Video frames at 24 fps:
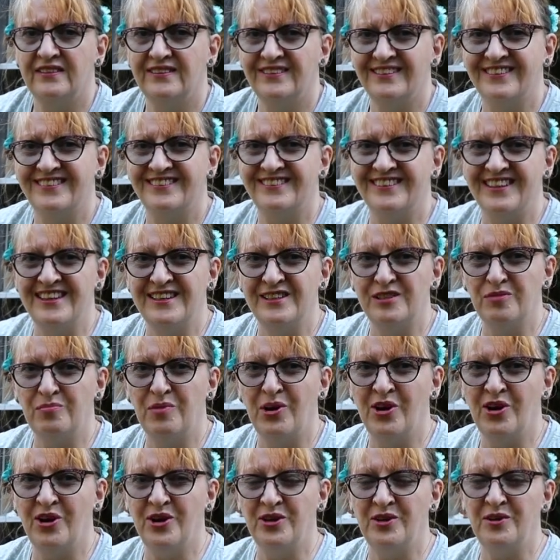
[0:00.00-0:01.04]
I'll see you
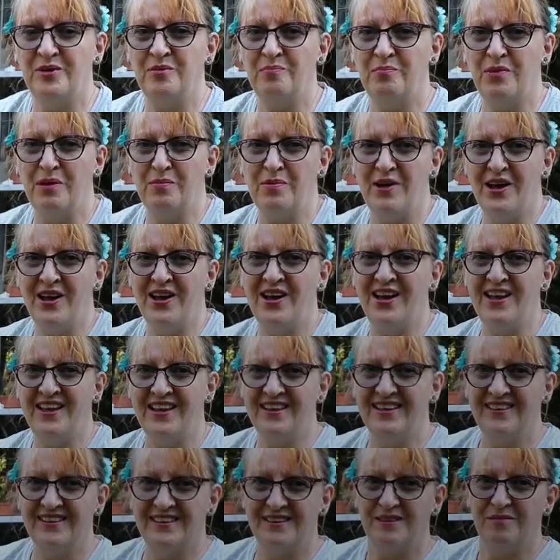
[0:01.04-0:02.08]
tomorrow. Bye-bye.
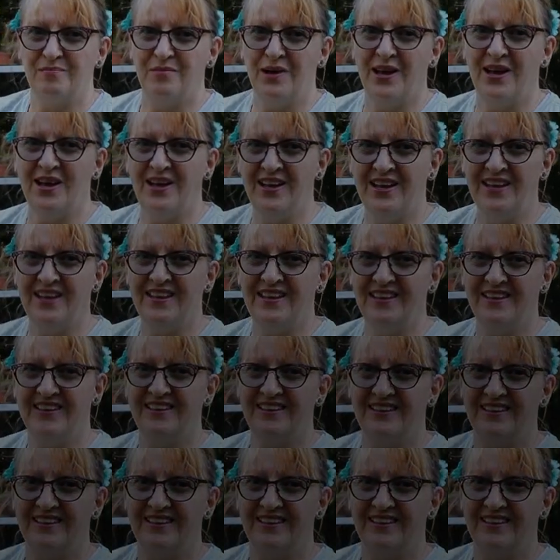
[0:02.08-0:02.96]
Bye.